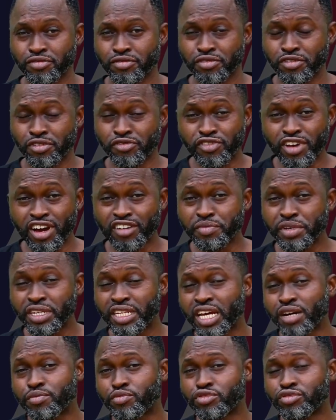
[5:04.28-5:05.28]
If you have
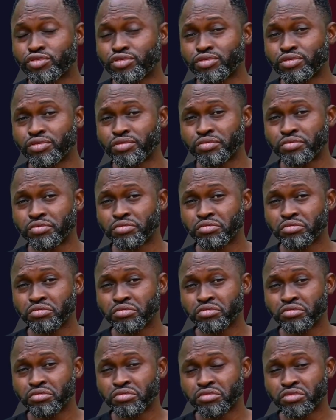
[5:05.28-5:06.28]
been able
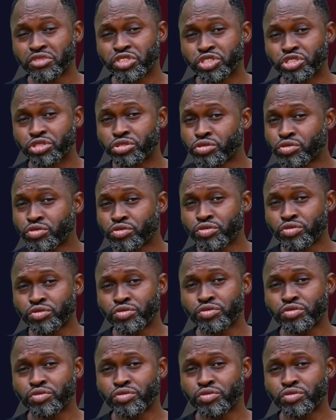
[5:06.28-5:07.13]
to